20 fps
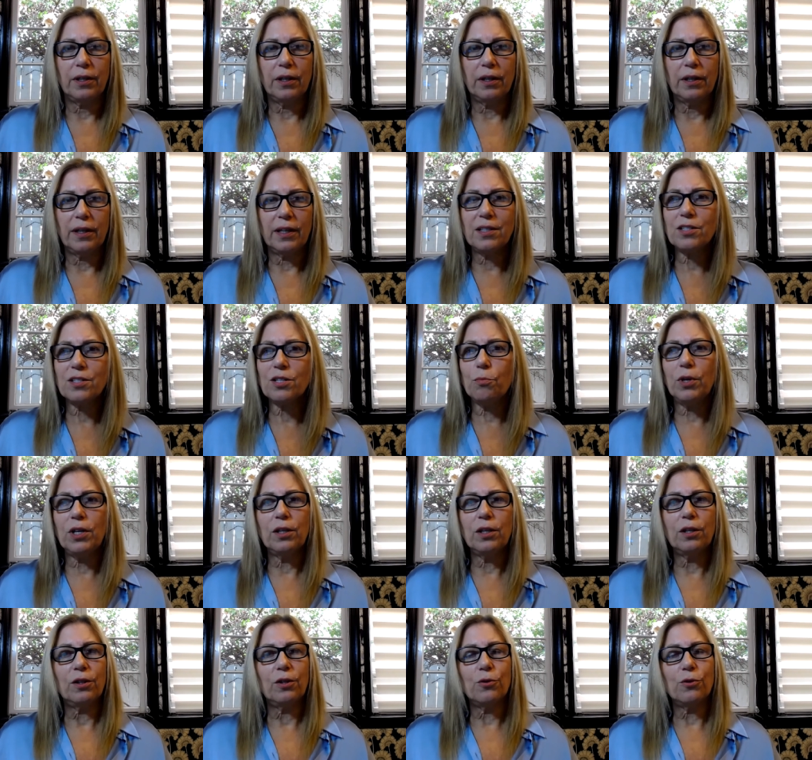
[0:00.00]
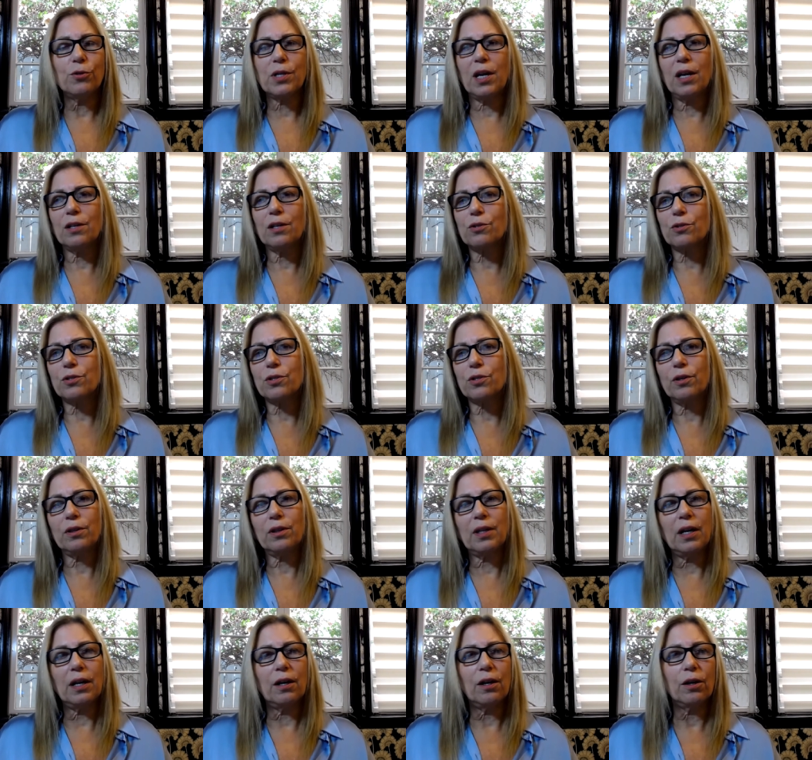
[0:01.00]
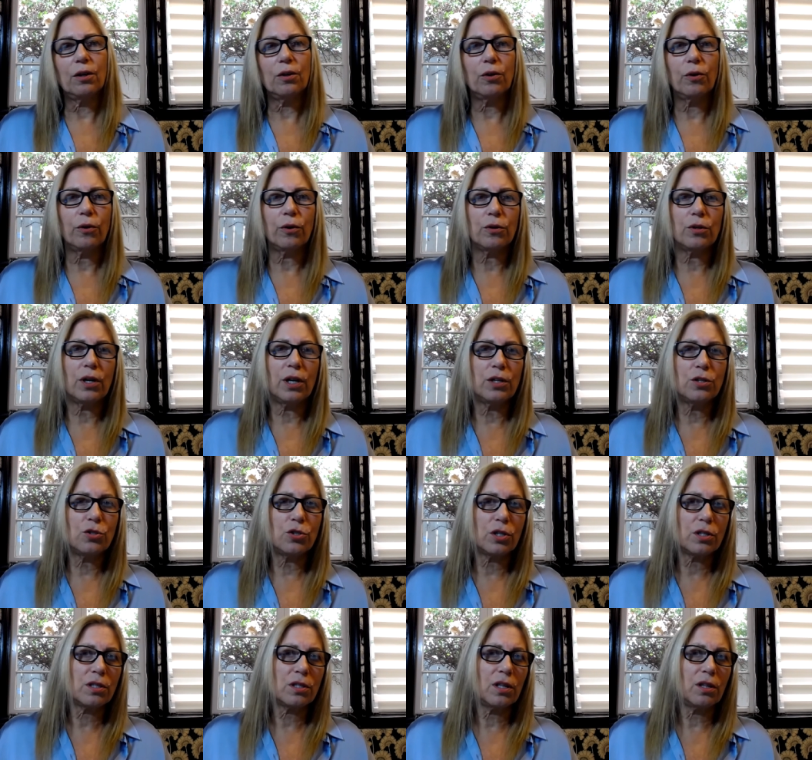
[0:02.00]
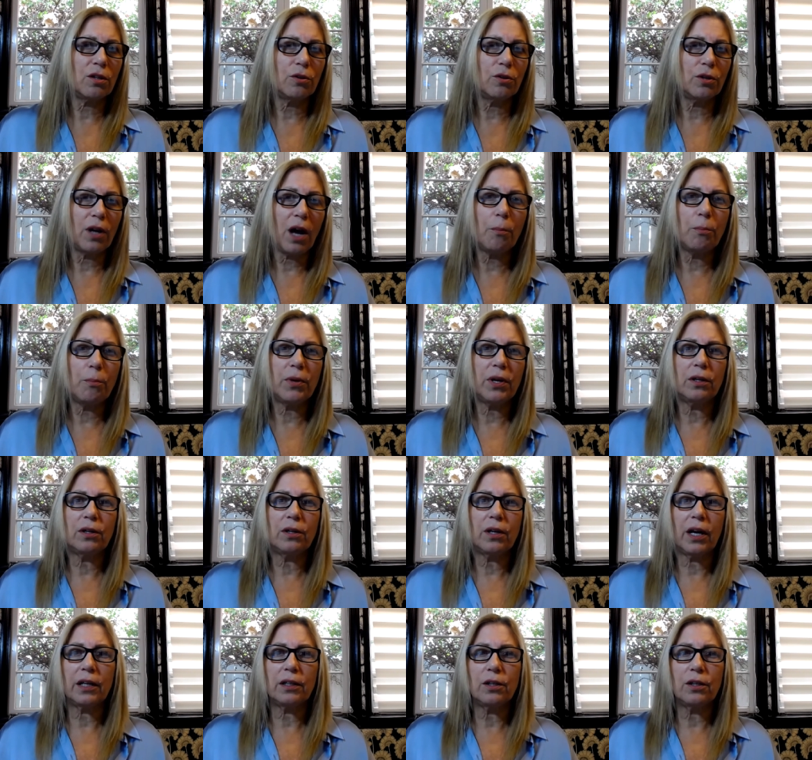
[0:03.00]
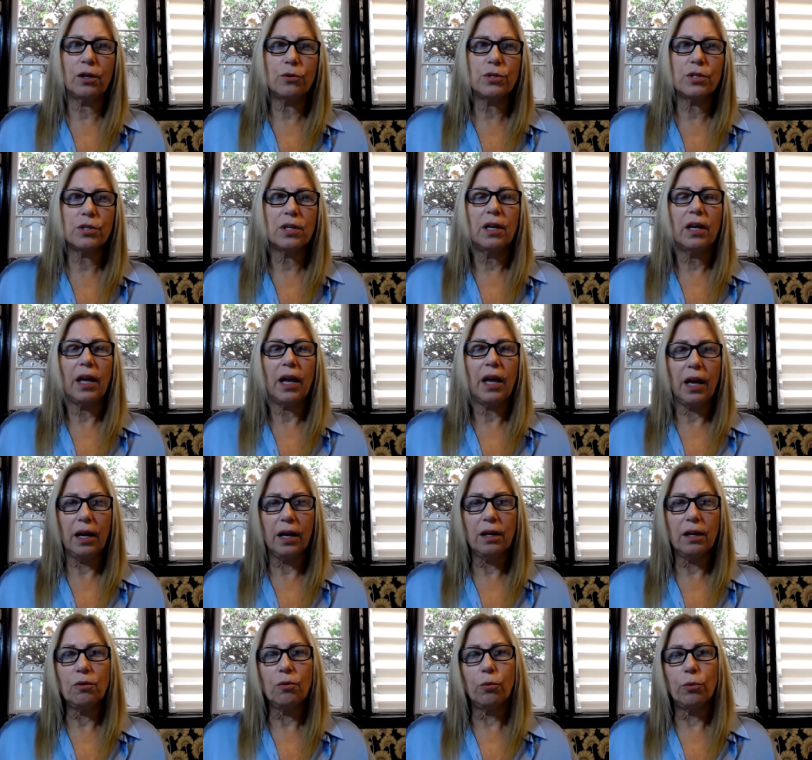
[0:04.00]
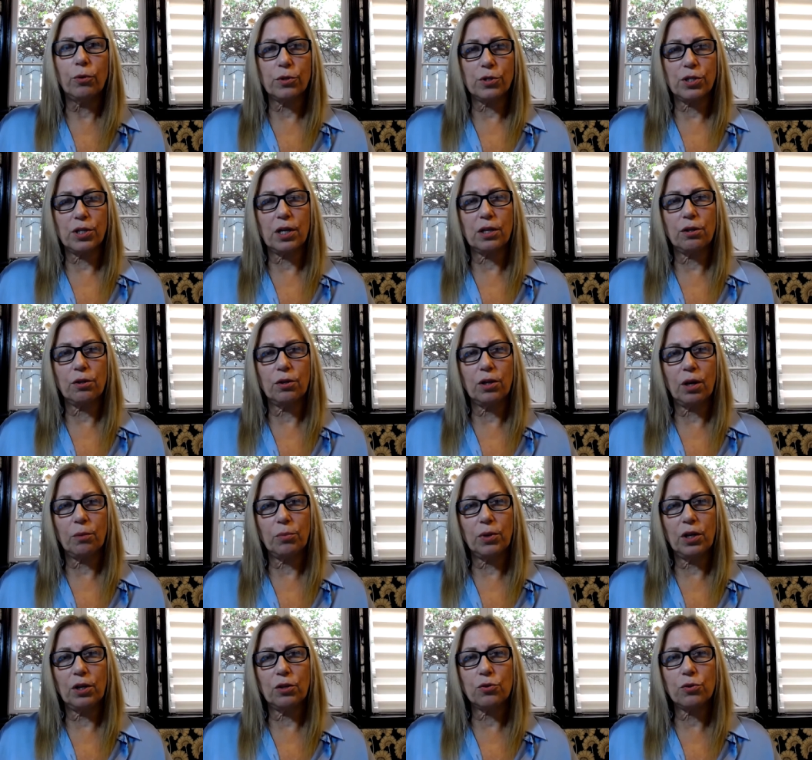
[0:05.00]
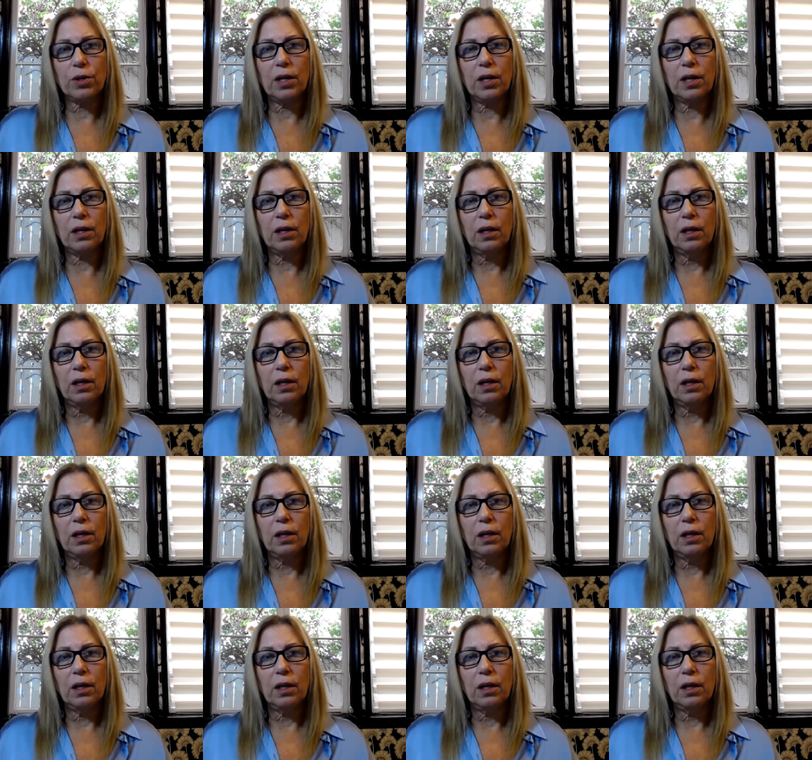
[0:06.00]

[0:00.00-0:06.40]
That doesn't mean that those cancers aren't there, or it's just that they're not being diagnosed, and worse yet, they're not being treated.